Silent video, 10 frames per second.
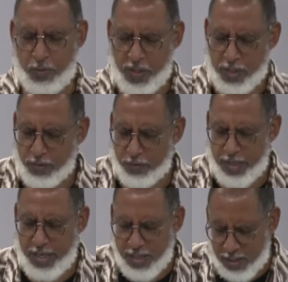We can
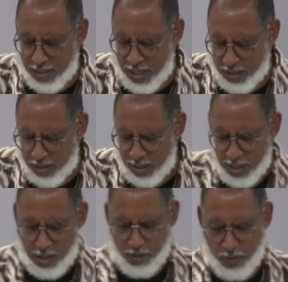read such
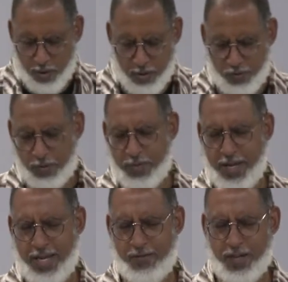words from
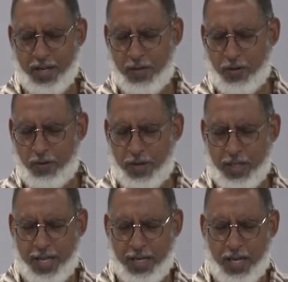David and
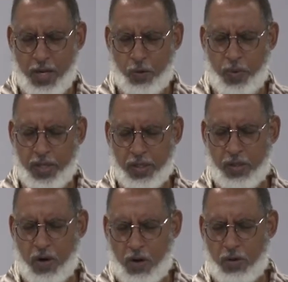knowing that we can
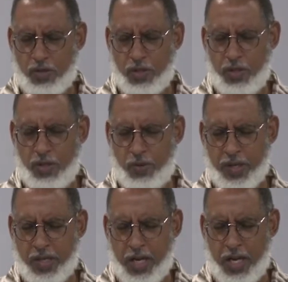call to you and